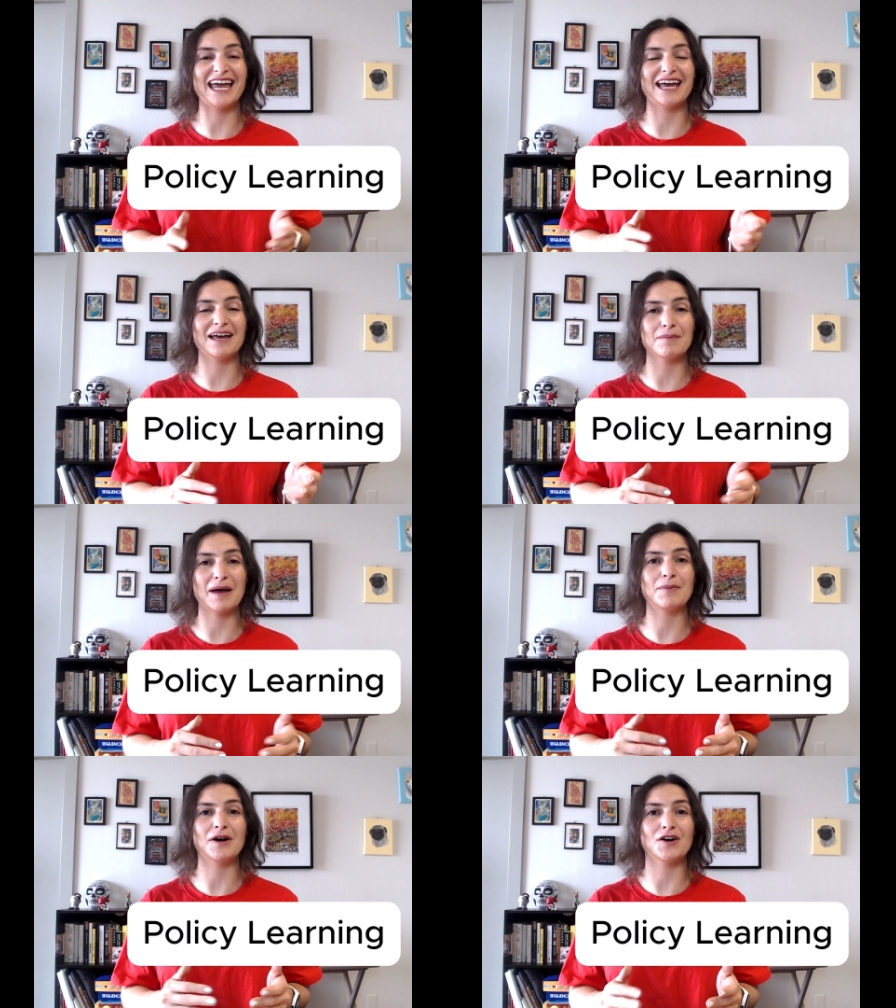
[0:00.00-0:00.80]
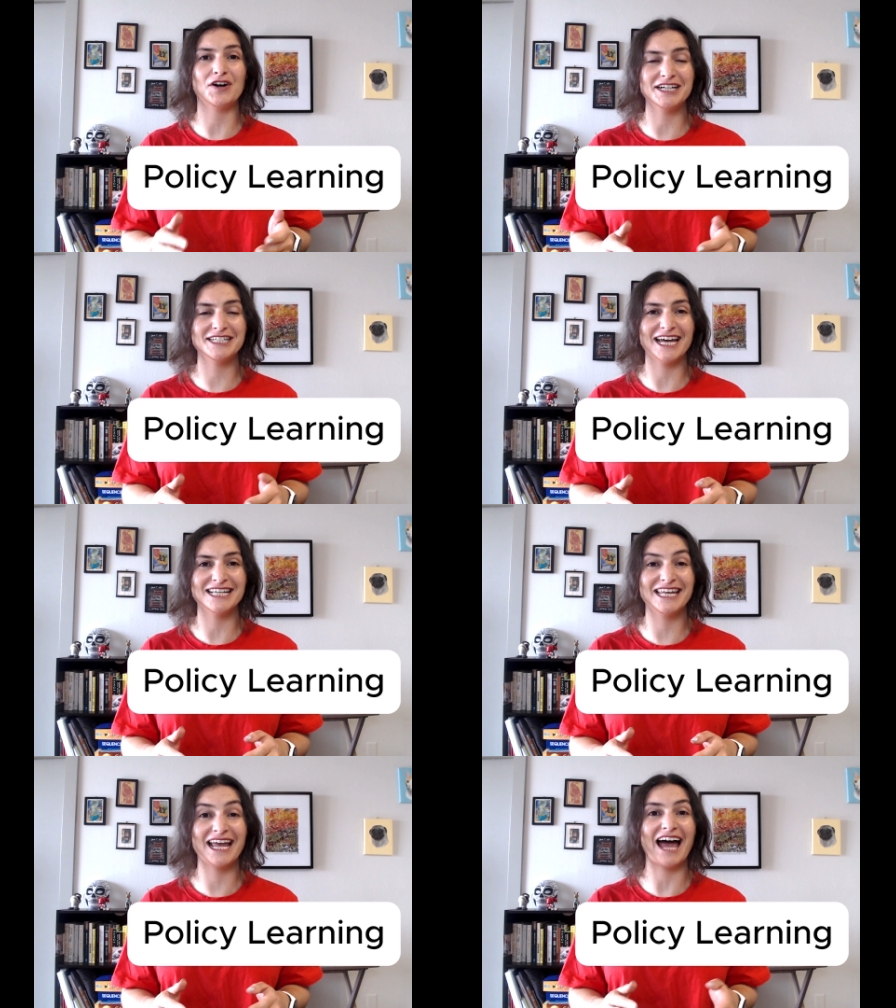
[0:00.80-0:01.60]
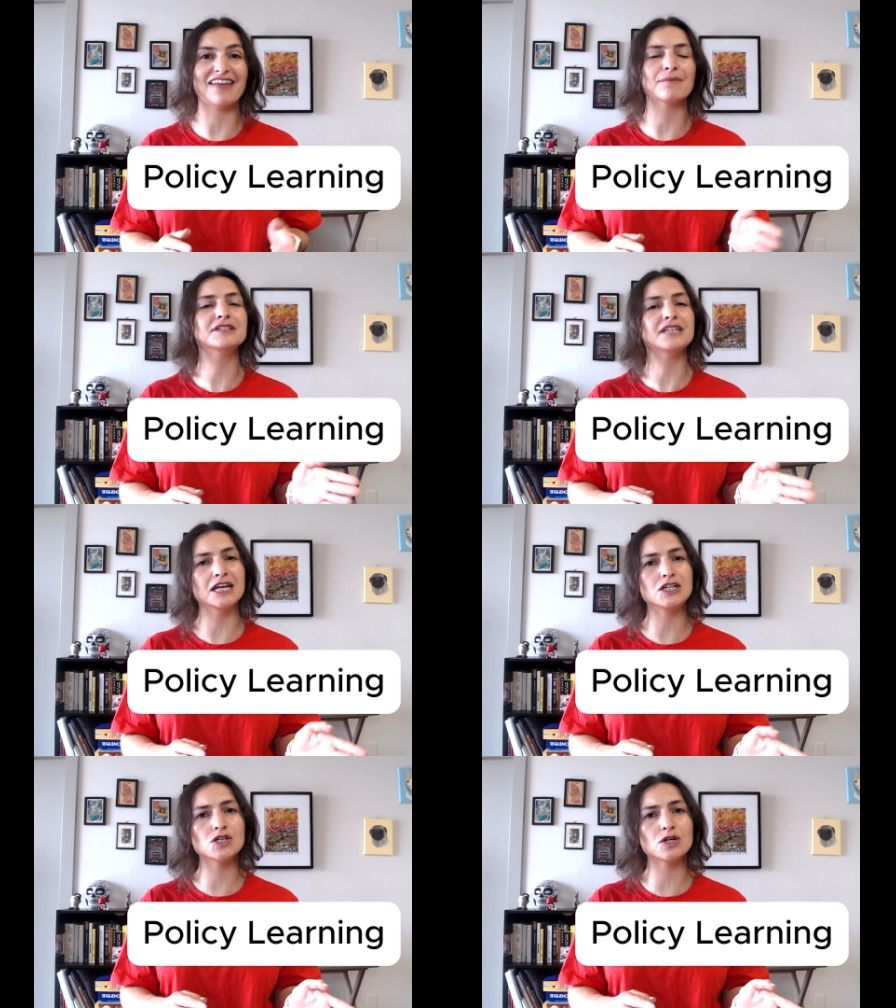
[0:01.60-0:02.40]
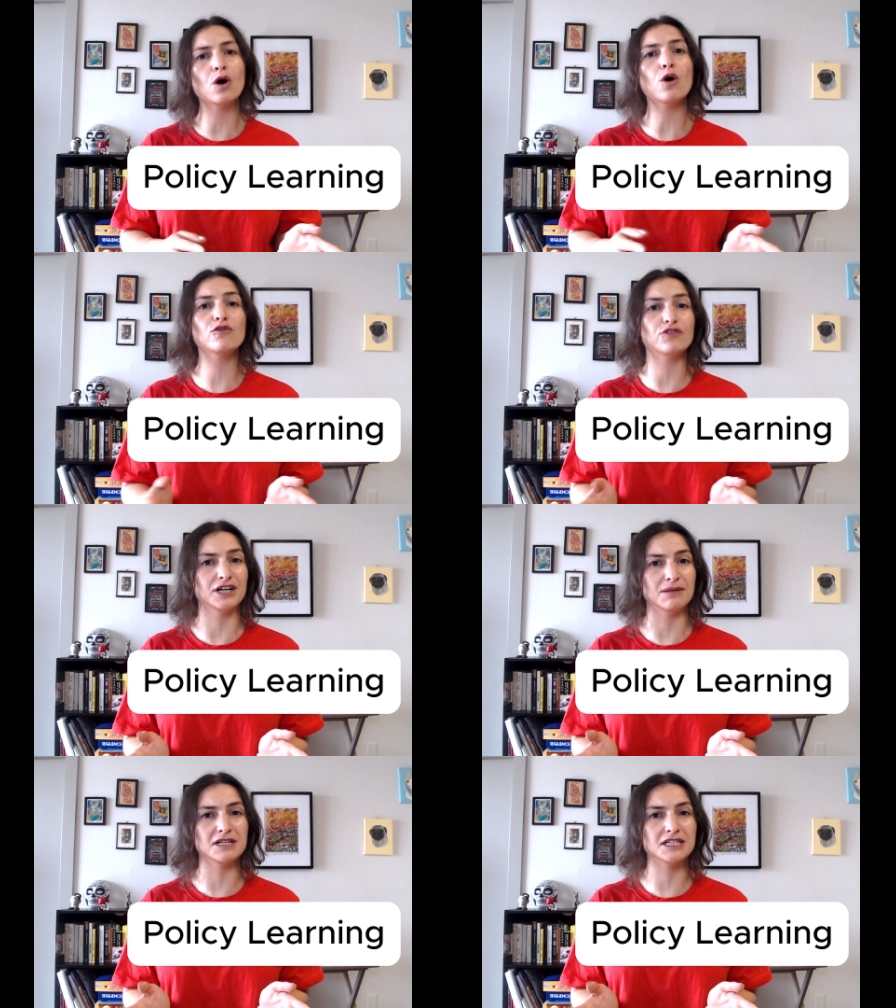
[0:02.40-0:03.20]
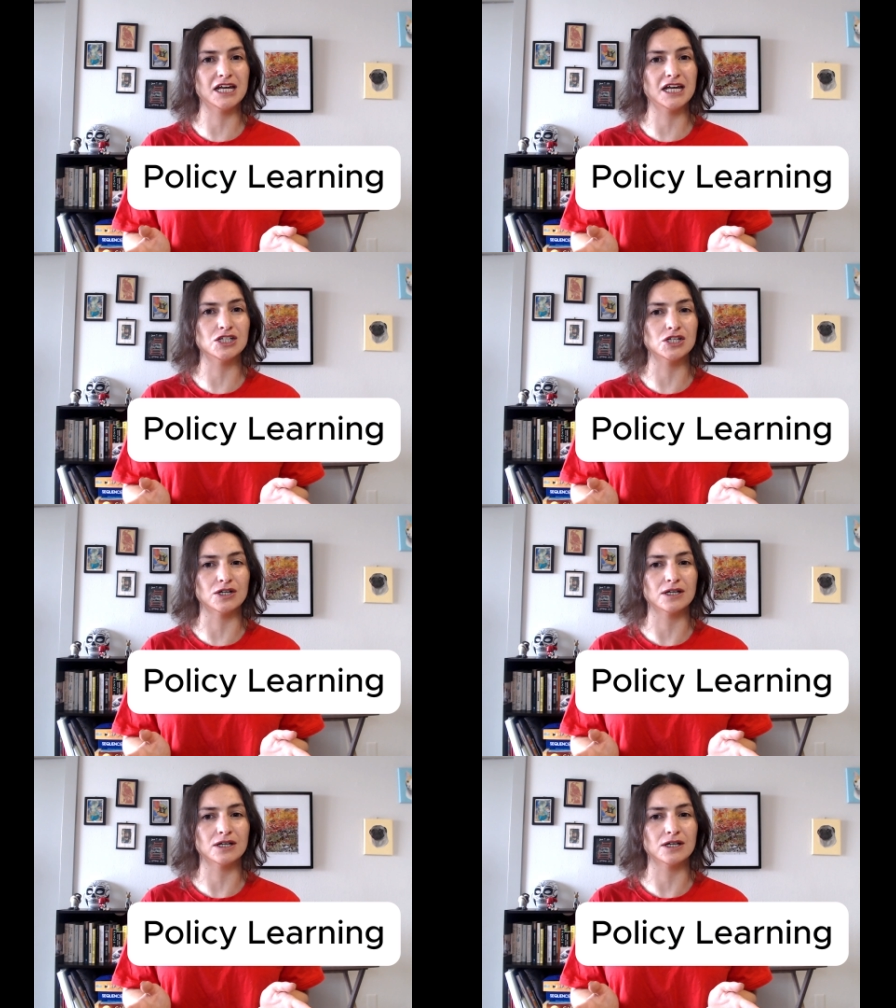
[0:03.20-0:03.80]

by prioritizing adaptation over imitation.